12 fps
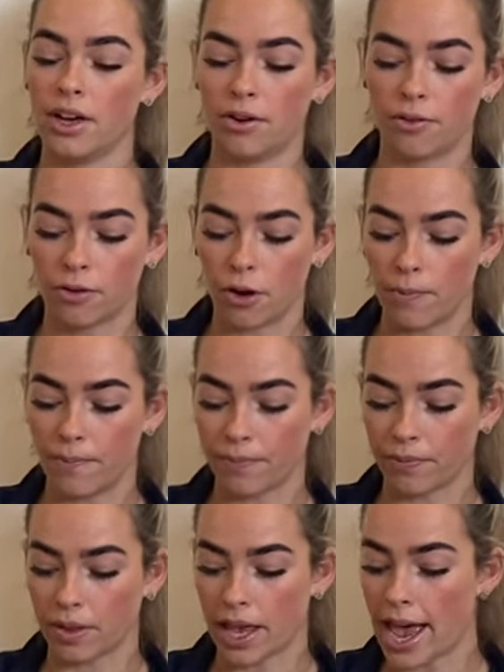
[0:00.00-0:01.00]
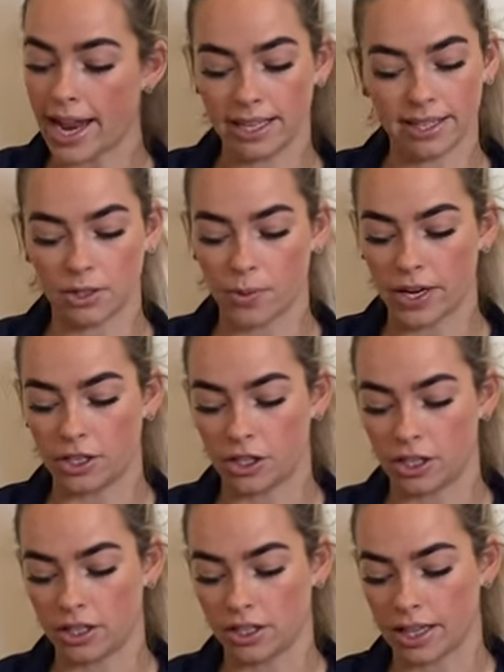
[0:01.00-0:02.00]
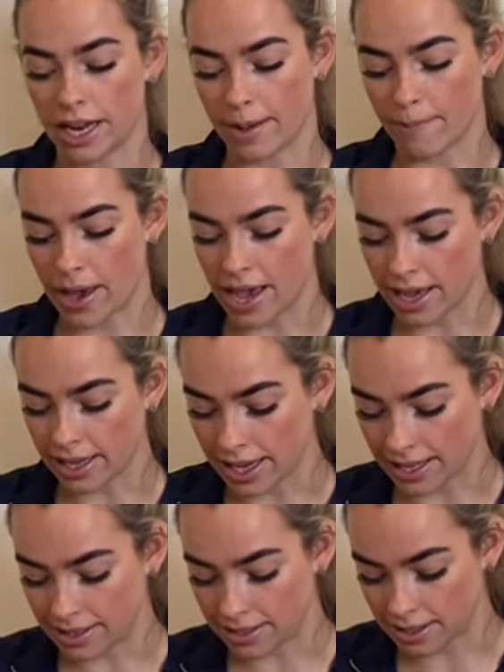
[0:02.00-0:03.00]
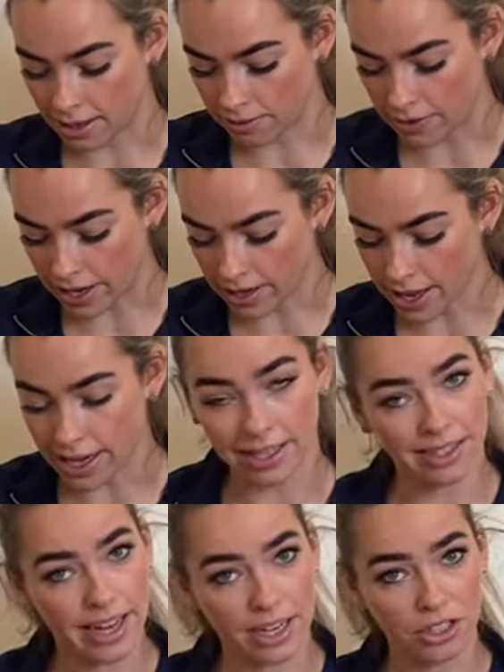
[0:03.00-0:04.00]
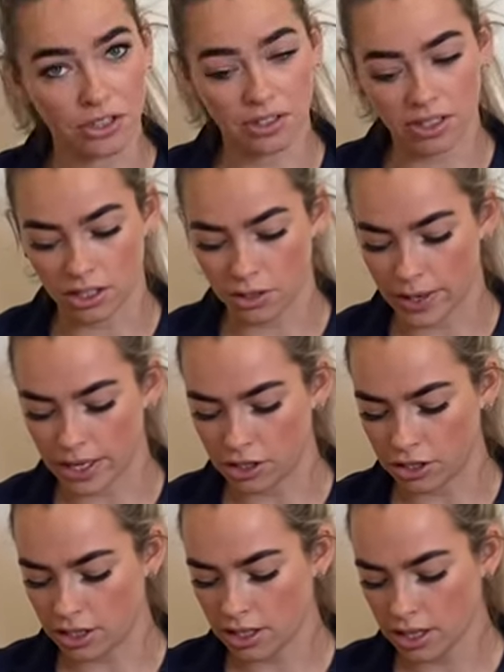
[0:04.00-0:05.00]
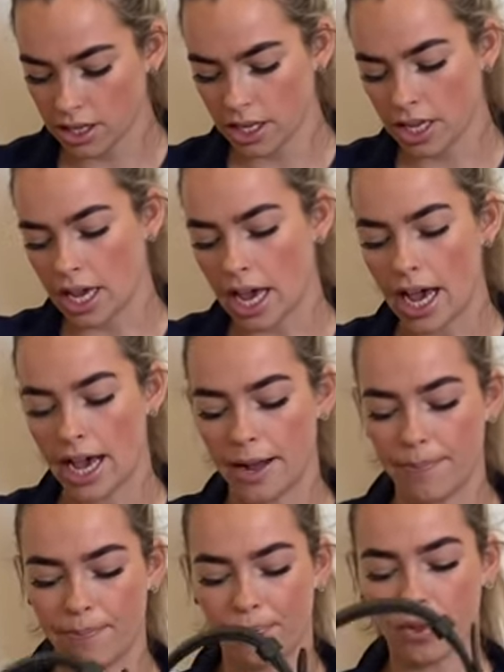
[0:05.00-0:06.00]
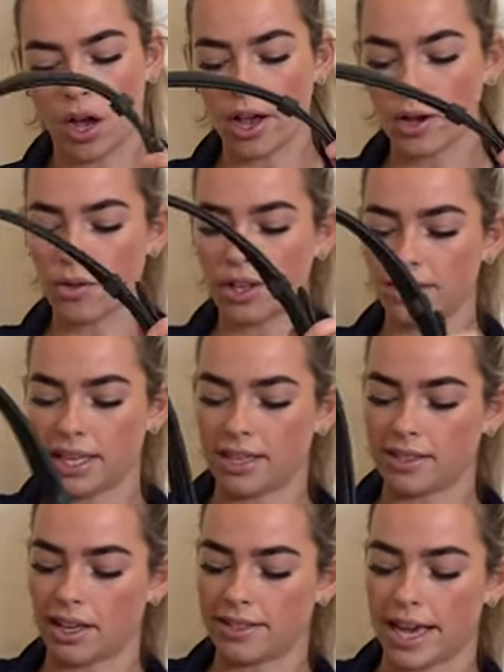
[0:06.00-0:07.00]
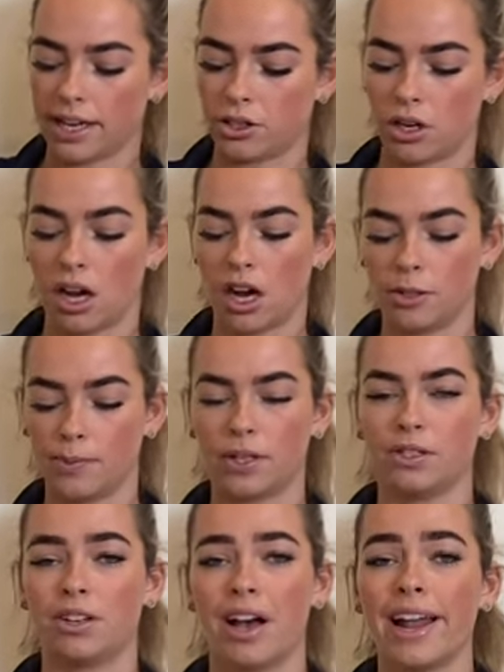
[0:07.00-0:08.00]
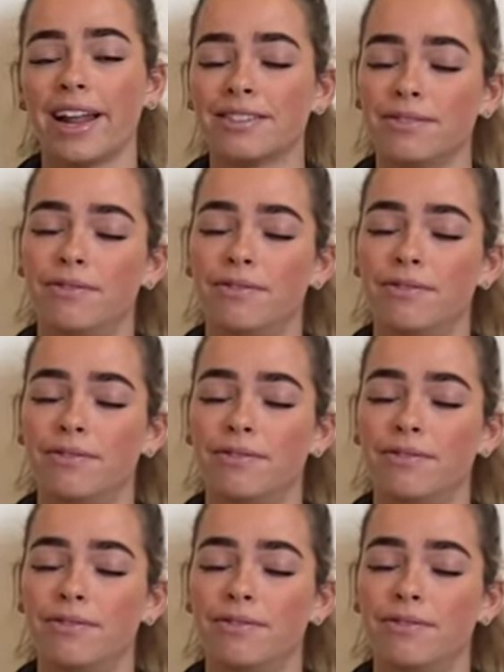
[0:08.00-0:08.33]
from any situation that it may get itself in, any dangerous situation. I got this in a size extra large because Diane has a